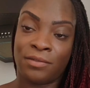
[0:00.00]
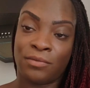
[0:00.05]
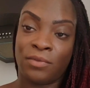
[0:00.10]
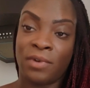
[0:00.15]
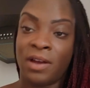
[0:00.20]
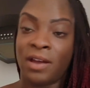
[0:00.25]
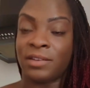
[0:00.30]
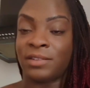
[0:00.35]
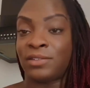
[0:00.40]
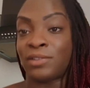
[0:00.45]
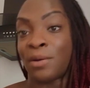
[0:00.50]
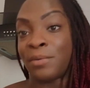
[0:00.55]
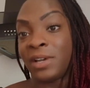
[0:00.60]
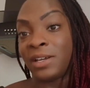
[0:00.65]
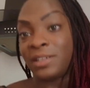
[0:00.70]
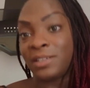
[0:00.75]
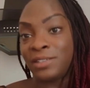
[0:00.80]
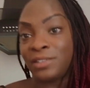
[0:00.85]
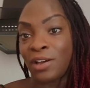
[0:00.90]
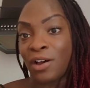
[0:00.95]
Right, so I'm going
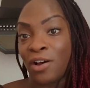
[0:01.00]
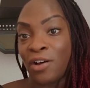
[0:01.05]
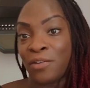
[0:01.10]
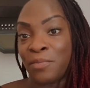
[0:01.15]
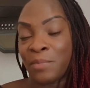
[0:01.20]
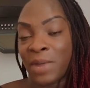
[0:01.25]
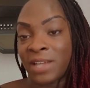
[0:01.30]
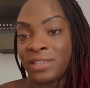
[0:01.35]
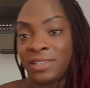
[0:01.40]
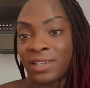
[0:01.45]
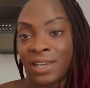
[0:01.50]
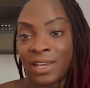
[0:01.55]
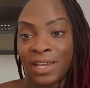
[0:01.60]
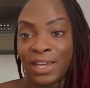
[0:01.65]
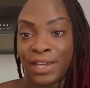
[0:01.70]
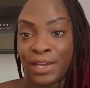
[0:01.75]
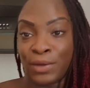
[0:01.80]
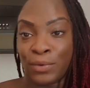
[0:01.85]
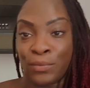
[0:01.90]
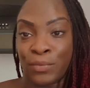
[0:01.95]
to start off my
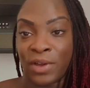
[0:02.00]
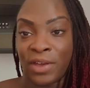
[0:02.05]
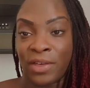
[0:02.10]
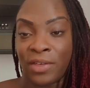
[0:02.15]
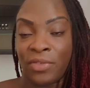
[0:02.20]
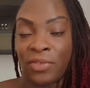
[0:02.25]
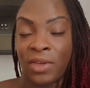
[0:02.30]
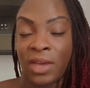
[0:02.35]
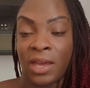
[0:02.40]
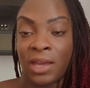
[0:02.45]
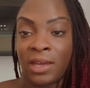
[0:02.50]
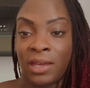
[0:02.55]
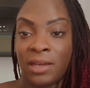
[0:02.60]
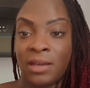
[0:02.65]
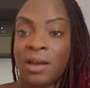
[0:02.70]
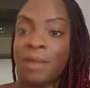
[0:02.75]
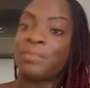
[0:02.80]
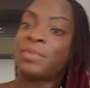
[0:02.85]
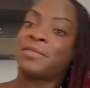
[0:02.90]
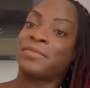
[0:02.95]
day with a
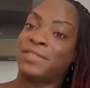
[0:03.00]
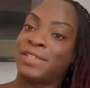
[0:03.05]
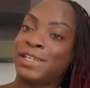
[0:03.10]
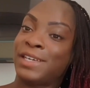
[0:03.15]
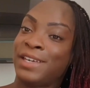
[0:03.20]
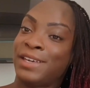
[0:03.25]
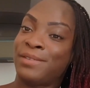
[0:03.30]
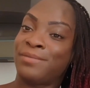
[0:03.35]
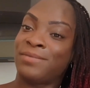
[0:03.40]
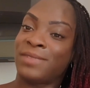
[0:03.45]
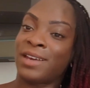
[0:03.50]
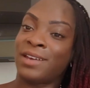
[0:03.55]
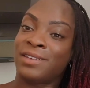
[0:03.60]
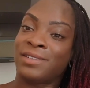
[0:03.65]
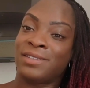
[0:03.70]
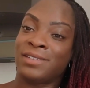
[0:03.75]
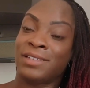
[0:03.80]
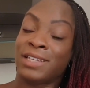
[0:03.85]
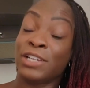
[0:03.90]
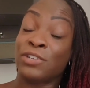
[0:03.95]
cup of tea. That
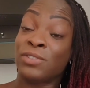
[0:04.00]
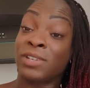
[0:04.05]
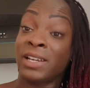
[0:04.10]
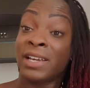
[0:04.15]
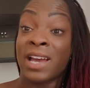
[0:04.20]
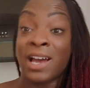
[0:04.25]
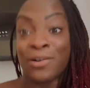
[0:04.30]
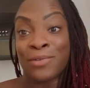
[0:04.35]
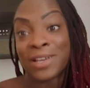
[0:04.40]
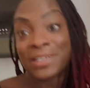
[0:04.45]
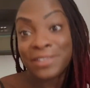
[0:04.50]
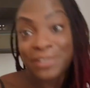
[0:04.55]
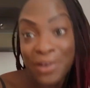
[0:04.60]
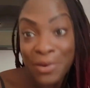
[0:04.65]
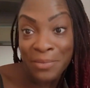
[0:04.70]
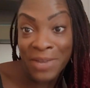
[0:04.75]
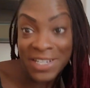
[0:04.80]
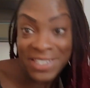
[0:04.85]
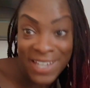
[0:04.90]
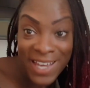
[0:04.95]
is literally how I start
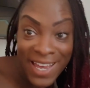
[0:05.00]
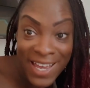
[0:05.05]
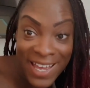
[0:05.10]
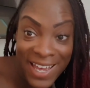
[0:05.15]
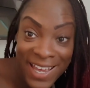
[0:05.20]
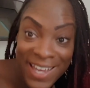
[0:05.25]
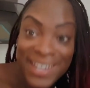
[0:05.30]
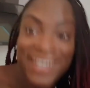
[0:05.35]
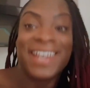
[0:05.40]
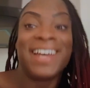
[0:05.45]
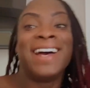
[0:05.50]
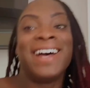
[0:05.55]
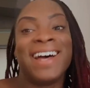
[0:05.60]
my day.